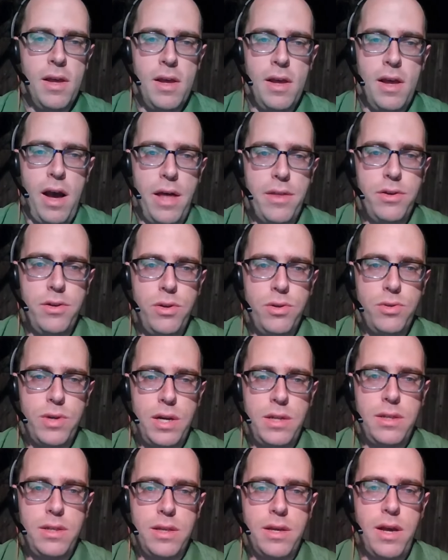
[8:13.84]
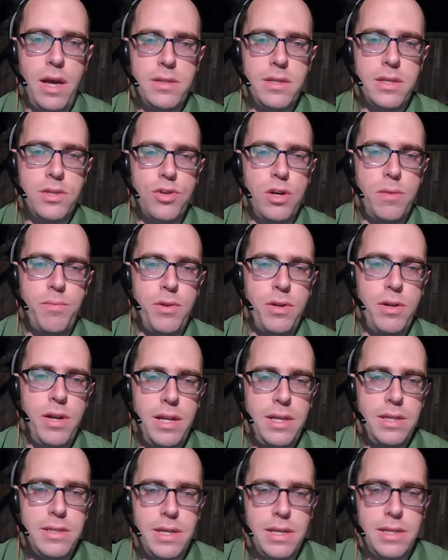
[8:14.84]
Other news related to the Gaza Strip the
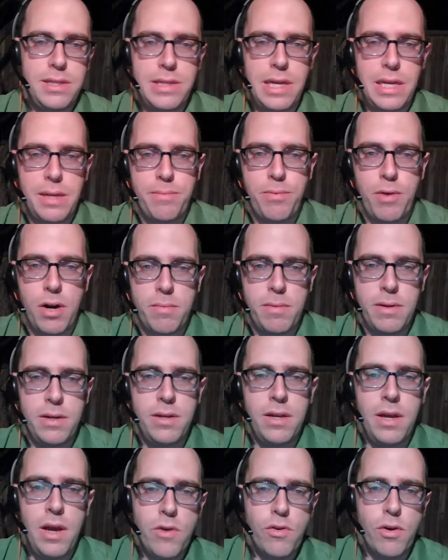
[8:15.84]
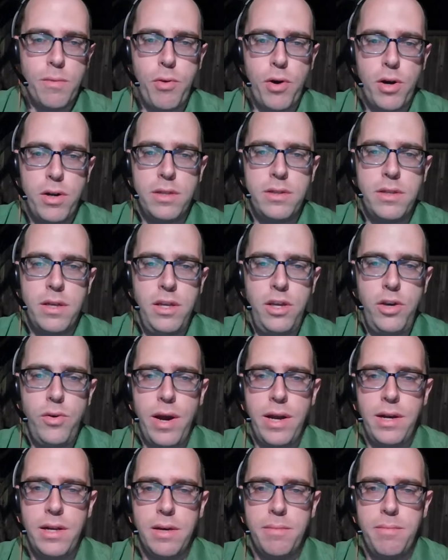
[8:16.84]
United States State Department reported that the
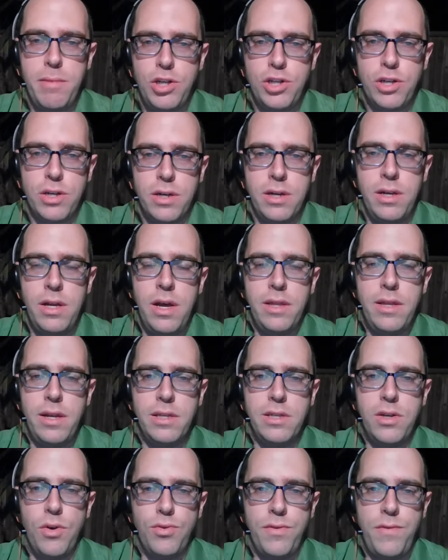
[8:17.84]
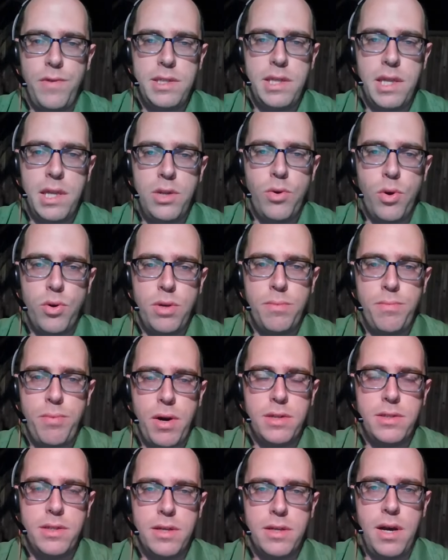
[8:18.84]
UN Commission that is going to visit the northern
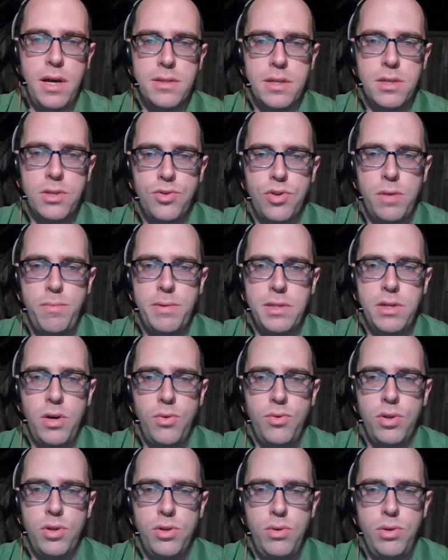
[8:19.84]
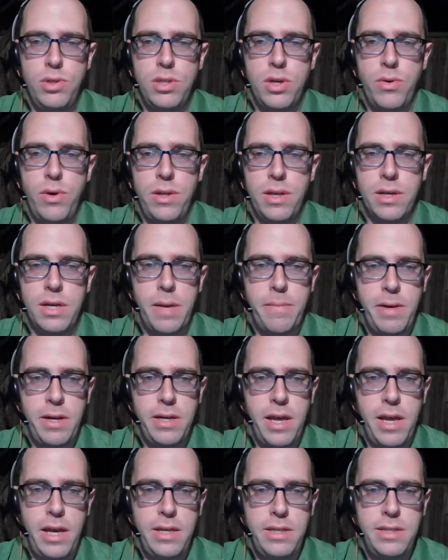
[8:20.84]
parts of the Gaza Strip is going to do so in the coming
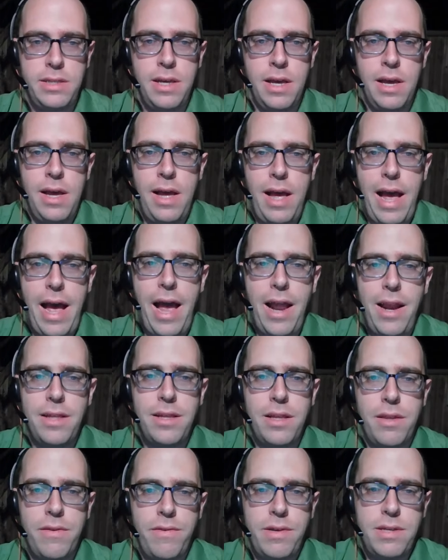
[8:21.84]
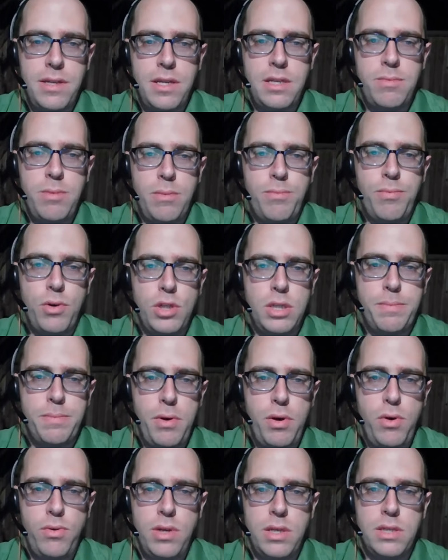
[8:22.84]
days, adding that the visit has been
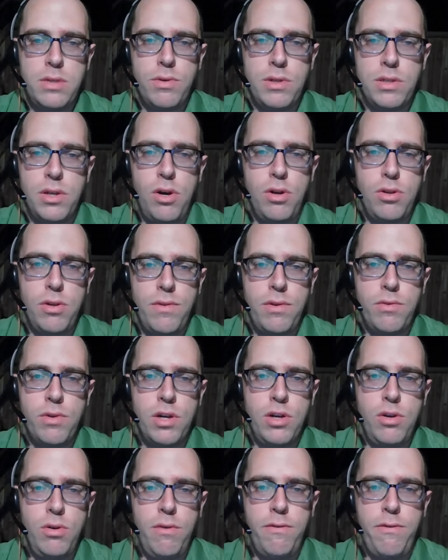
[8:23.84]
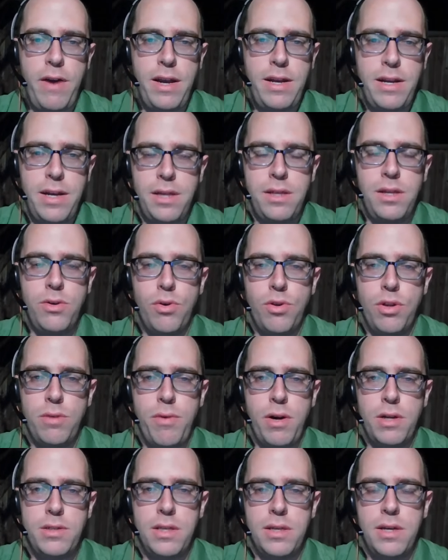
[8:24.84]
postponed as a result of the renewed fighting in the northern
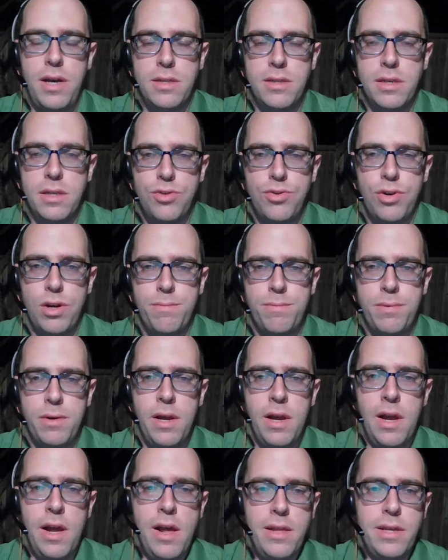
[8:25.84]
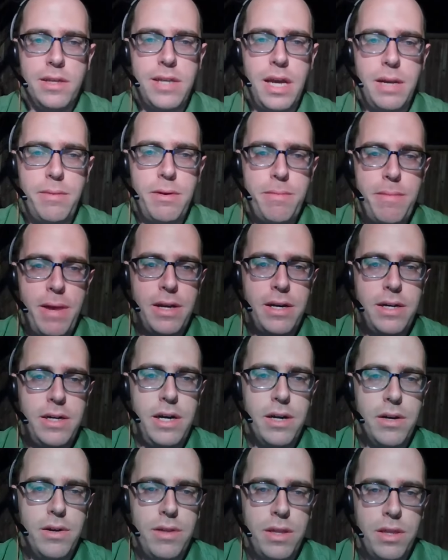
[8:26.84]
parts of the Gaza Strip. The statement made
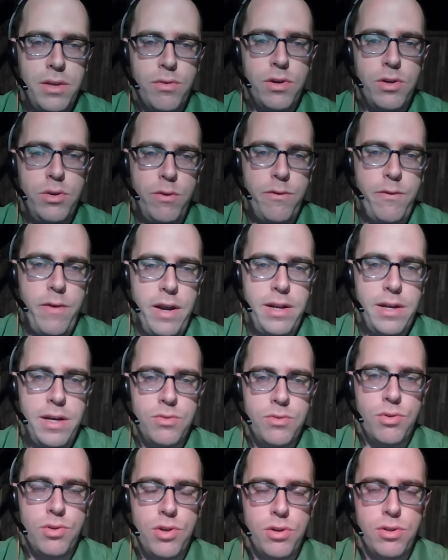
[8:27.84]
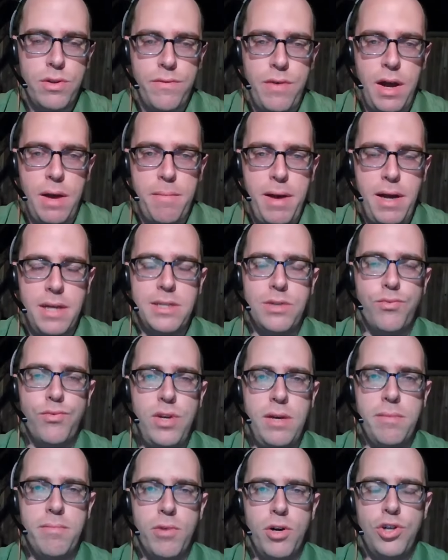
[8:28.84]
clear that the renewed fighting is a result of Hamas re
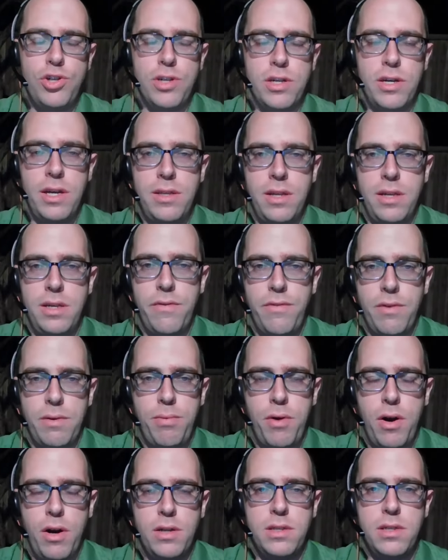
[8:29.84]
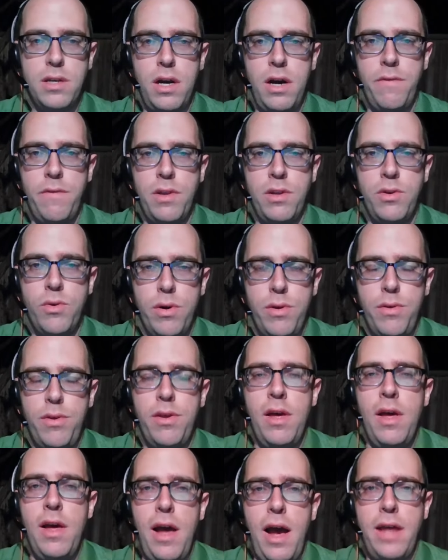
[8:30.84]
emerging in the different parts of the north,
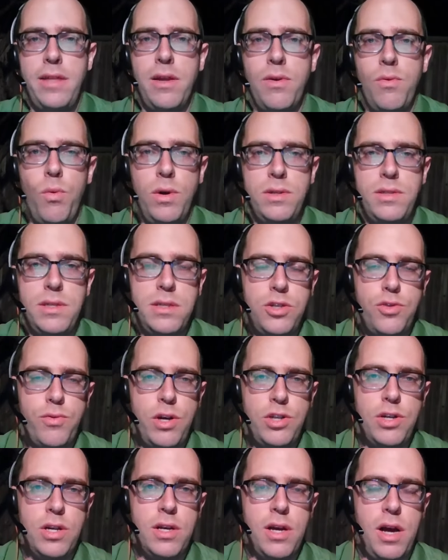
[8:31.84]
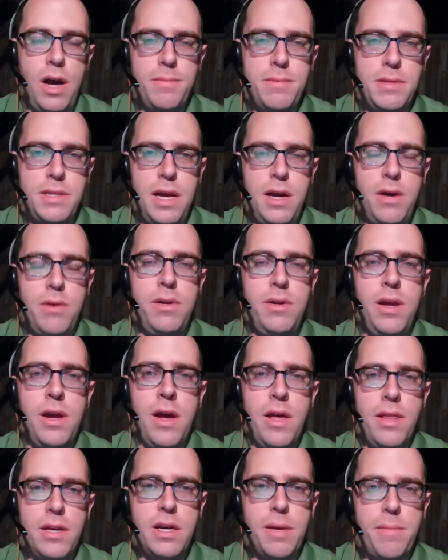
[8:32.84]
and that once the situation calms down,
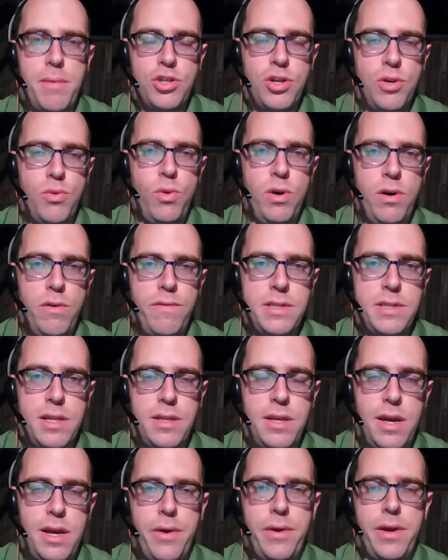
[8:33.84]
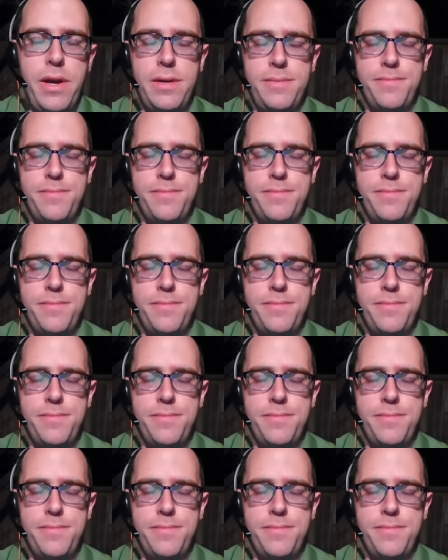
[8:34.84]
the Commission will visit the area.